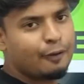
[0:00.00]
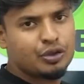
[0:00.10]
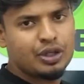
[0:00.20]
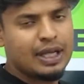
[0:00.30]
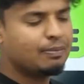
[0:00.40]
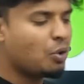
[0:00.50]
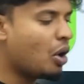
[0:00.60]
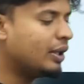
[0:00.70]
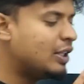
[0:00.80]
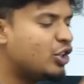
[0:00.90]
for today
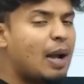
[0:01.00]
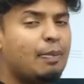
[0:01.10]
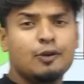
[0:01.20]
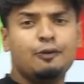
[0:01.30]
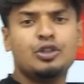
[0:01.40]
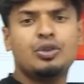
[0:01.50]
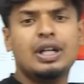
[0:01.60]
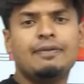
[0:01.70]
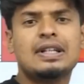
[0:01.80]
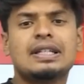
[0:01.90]
or the chapter for
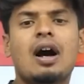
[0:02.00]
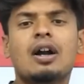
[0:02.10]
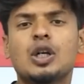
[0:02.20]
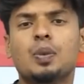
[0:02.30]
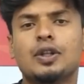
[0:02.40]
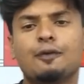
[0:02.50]
today, we're starting with